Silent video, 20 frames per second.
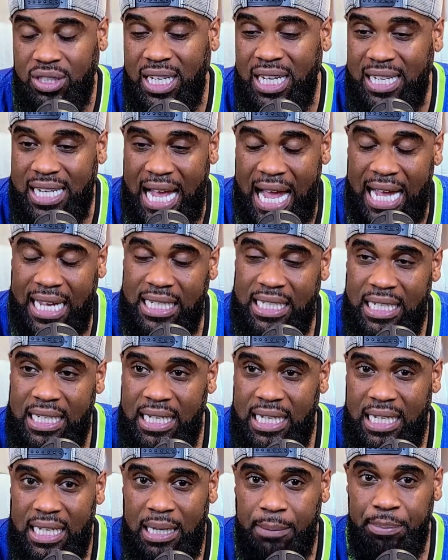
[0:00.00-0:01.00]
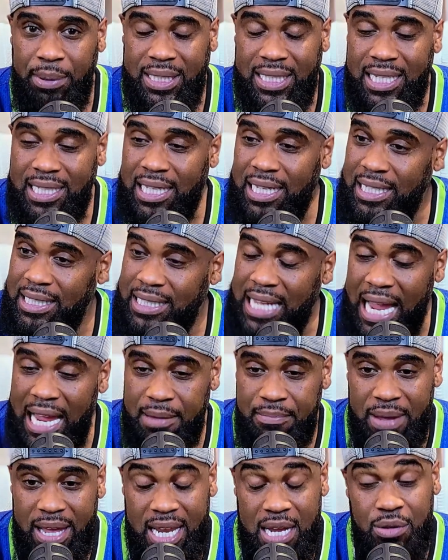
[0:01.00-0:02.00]
that, but at the end of the day,
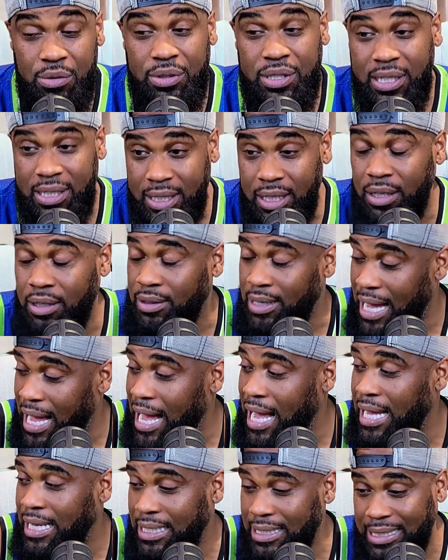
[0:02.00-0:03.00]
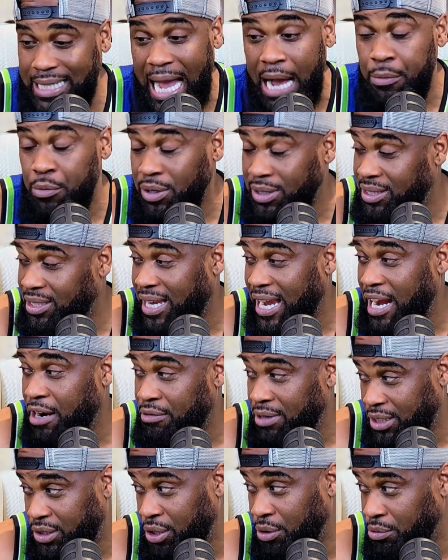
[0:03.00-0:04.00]
man, it was that one's scary
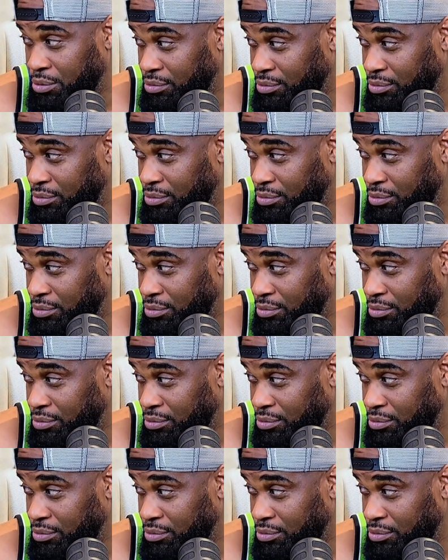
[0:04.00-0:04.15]
too.